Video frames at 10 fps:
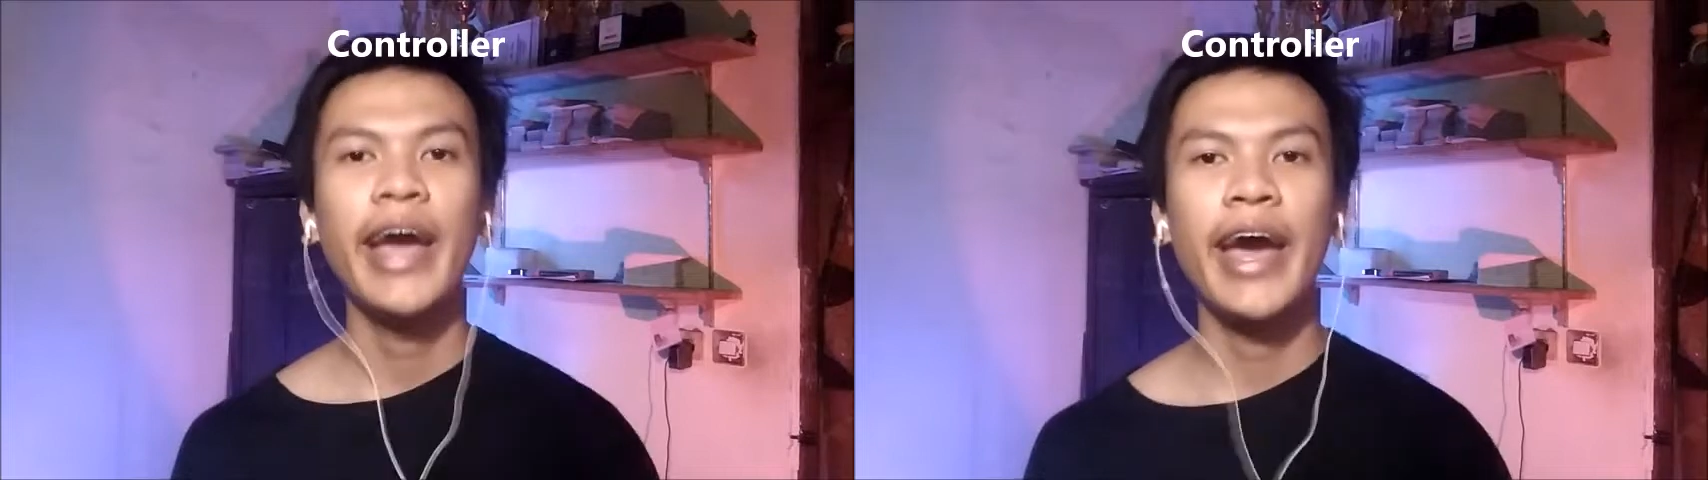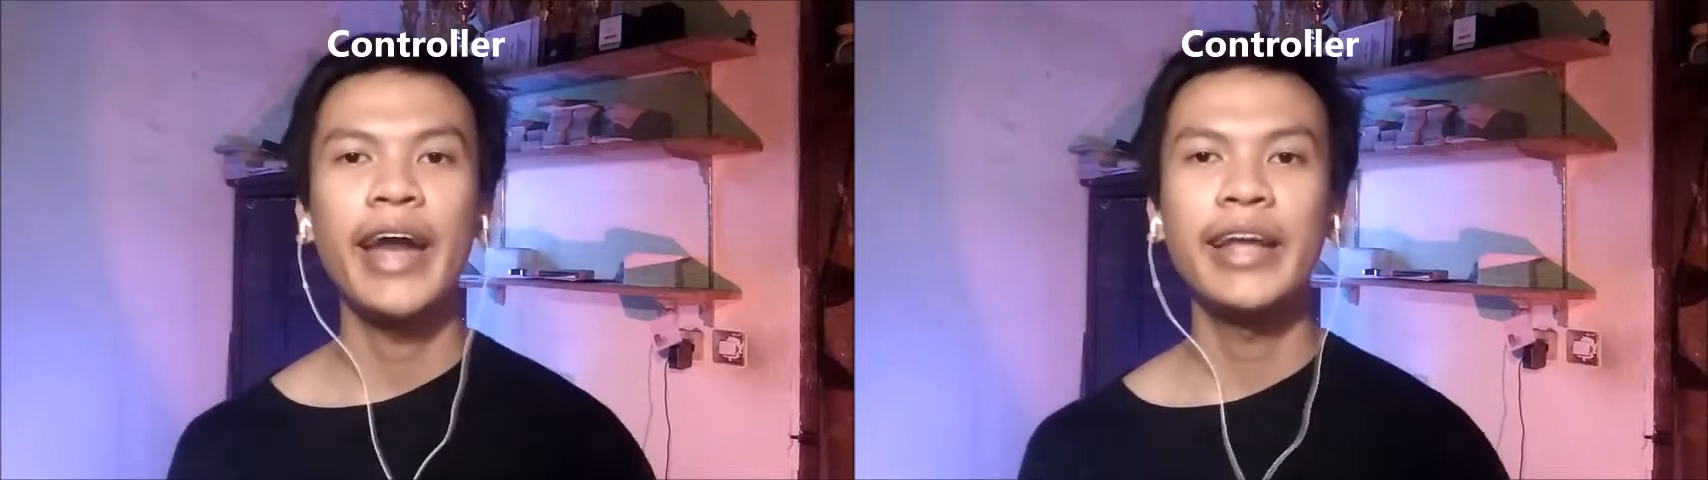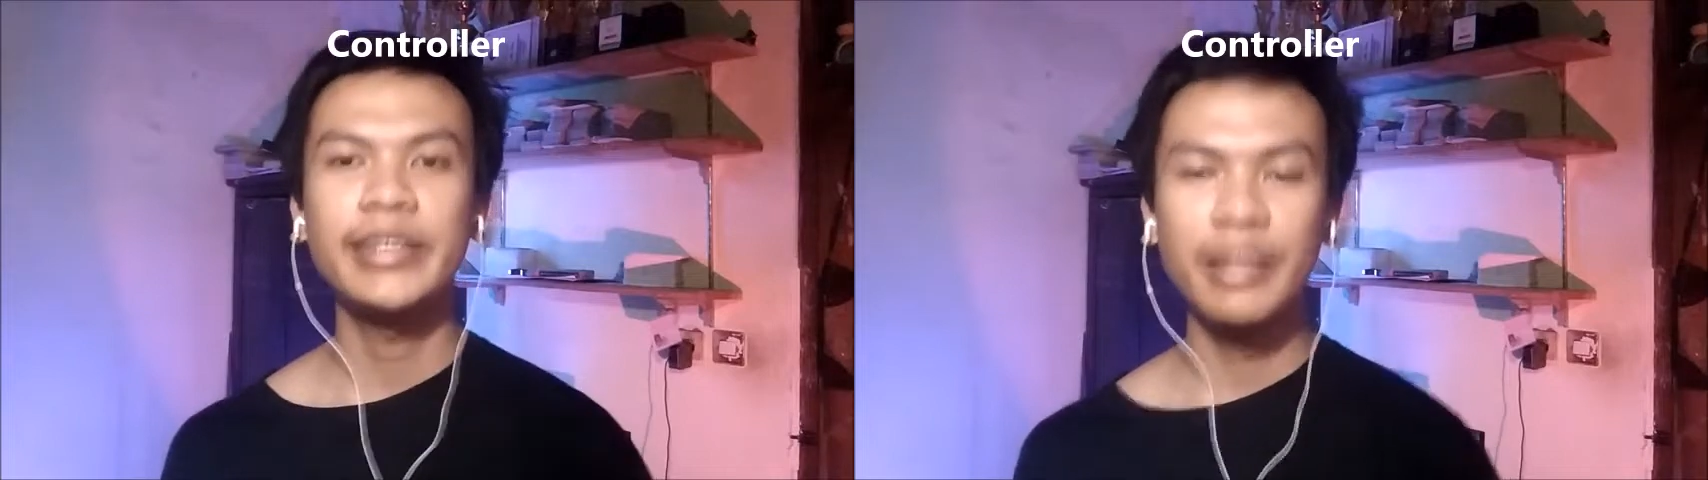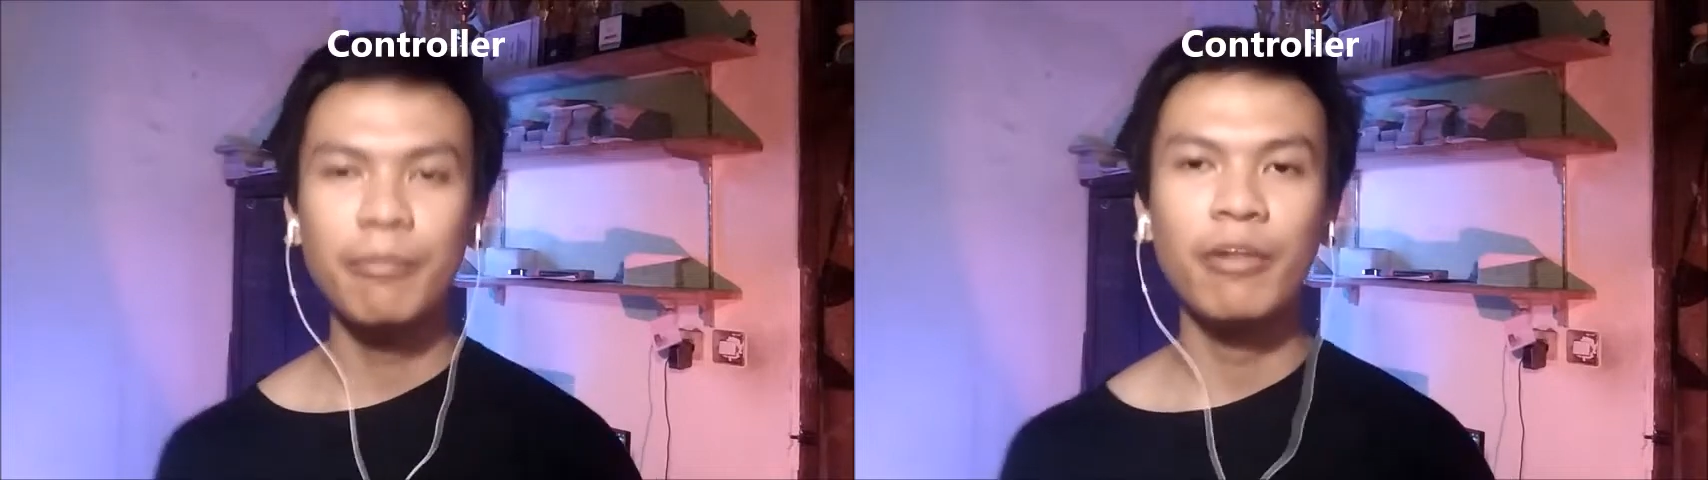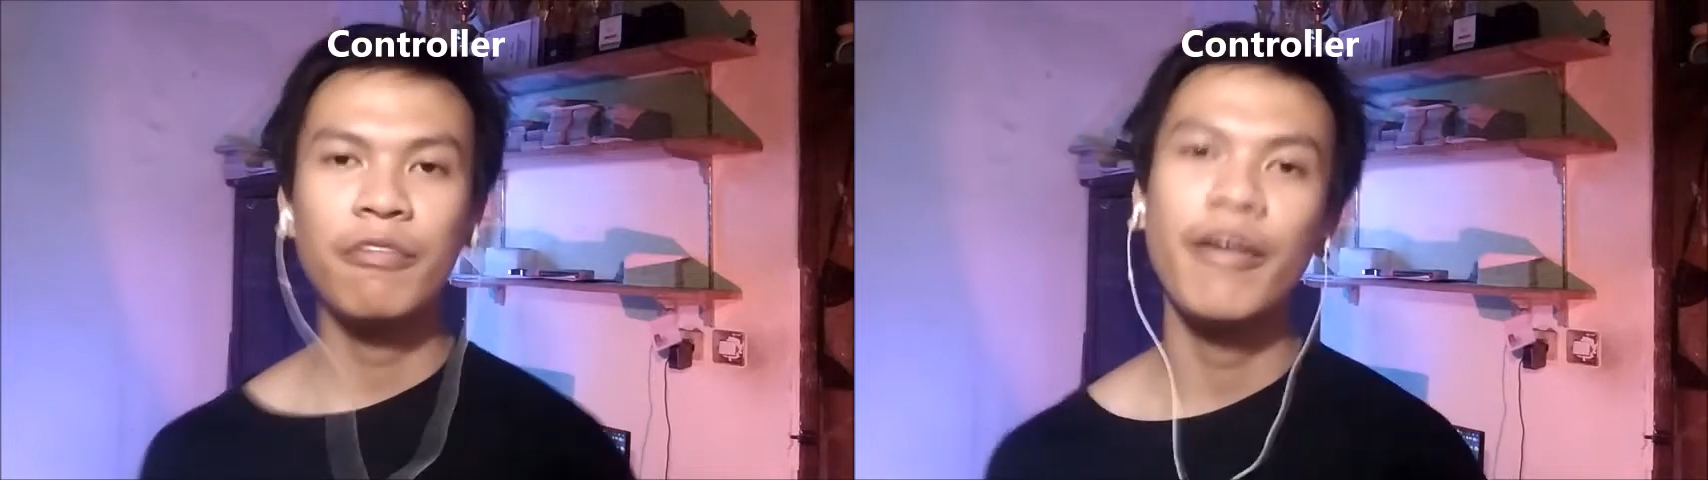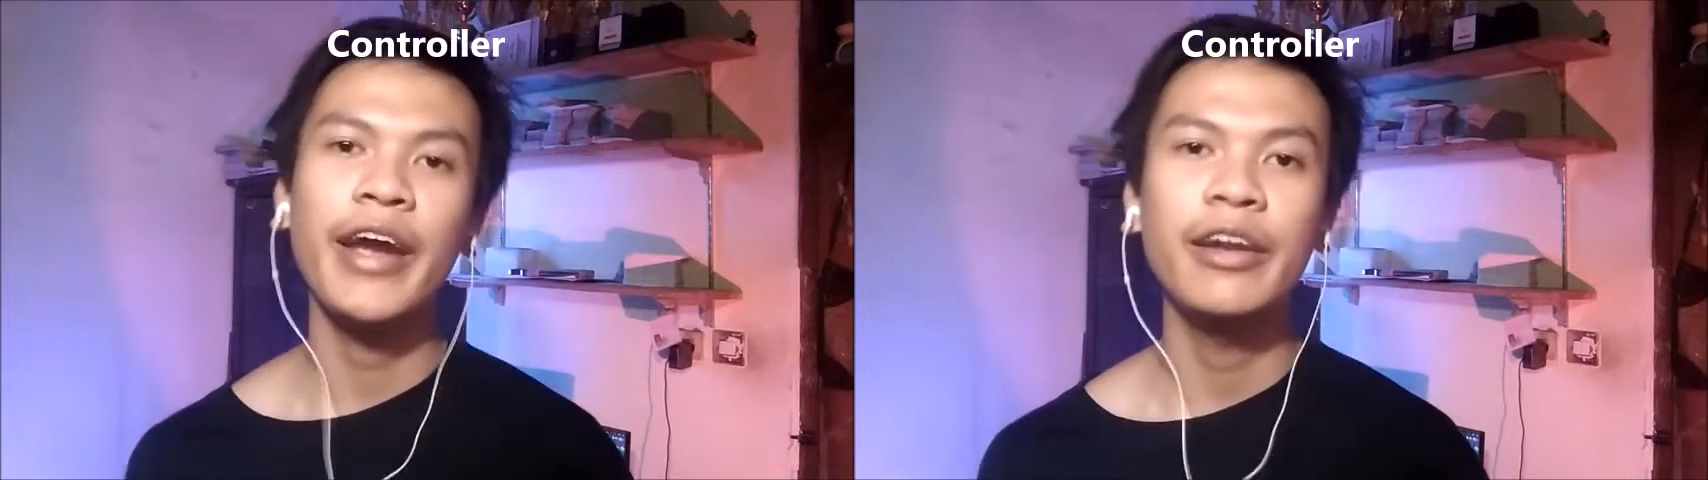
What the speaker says: and exemplify